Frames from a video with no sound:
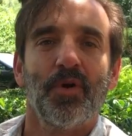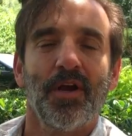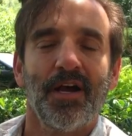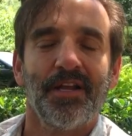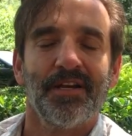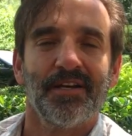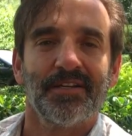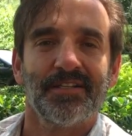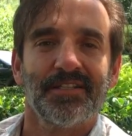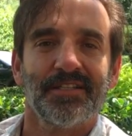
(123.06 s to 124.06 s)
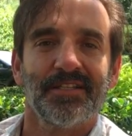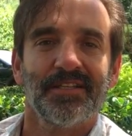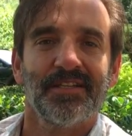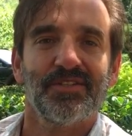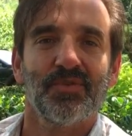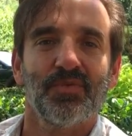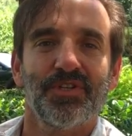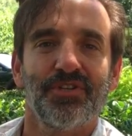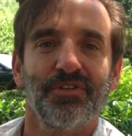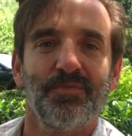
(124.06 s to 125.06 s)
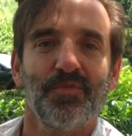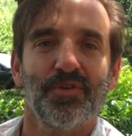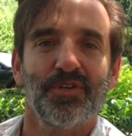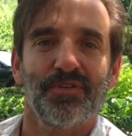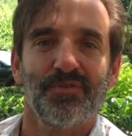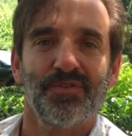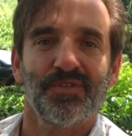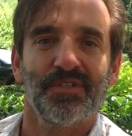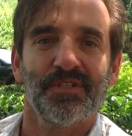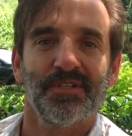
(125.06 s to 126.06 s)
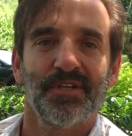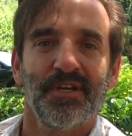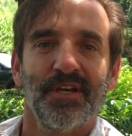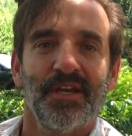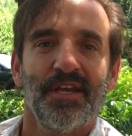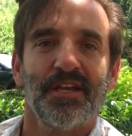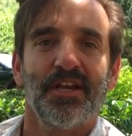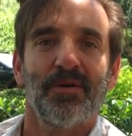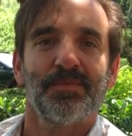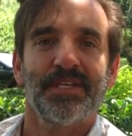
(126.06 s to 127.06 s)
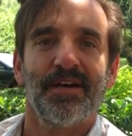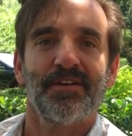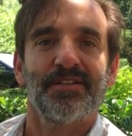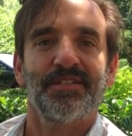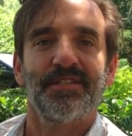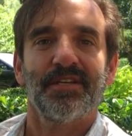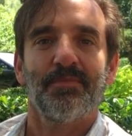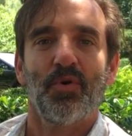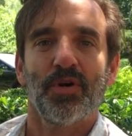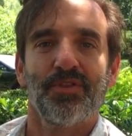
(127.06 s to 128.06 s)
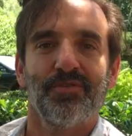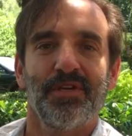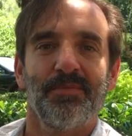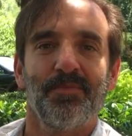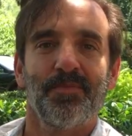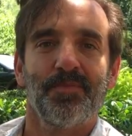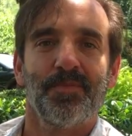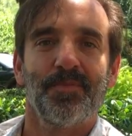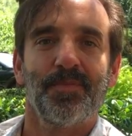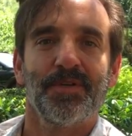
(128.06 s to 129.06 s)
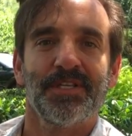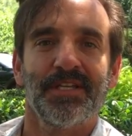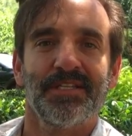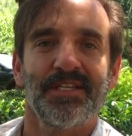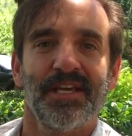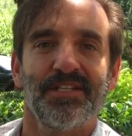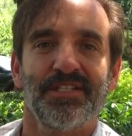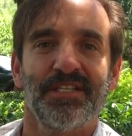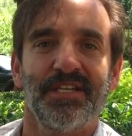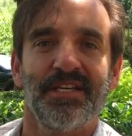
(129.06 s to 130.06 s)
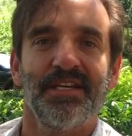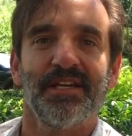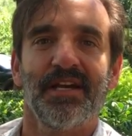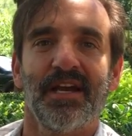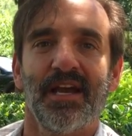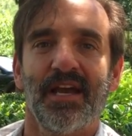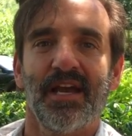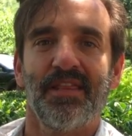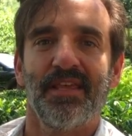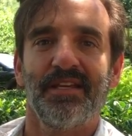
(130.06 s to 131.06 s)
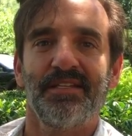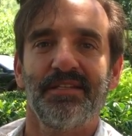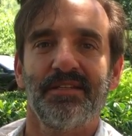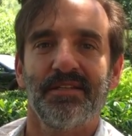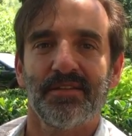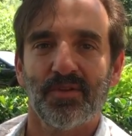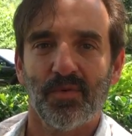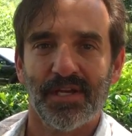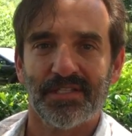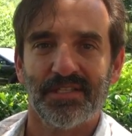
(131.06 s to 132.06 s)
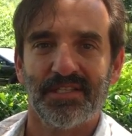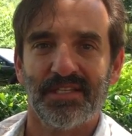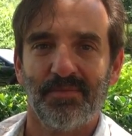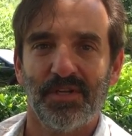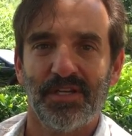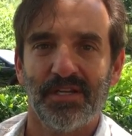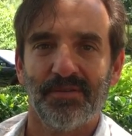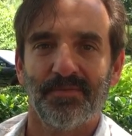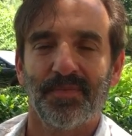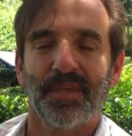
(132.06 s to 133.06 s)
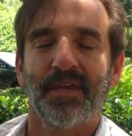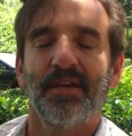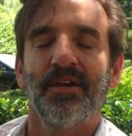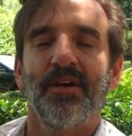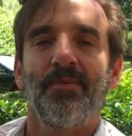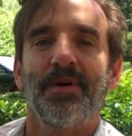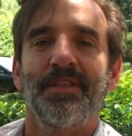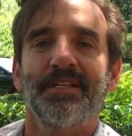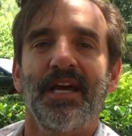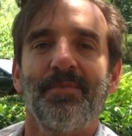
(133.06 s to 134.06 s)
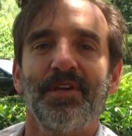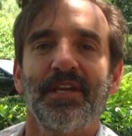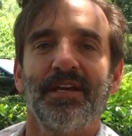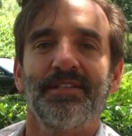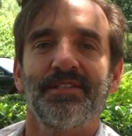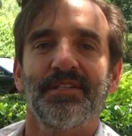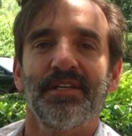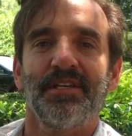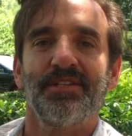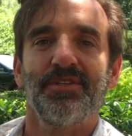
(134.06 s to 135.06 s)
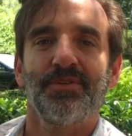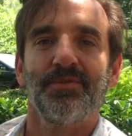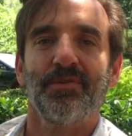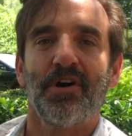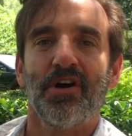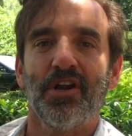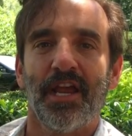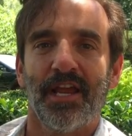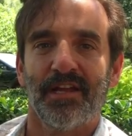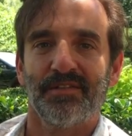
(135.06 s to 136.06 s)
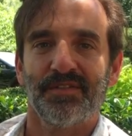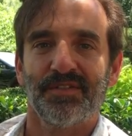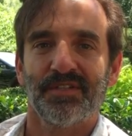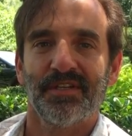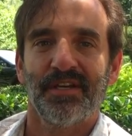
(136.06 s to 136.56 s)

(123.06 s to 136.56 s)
product is originally produced, it comes out as 0.3% THC, and then the rest is CBD. By the time it gets into our hands,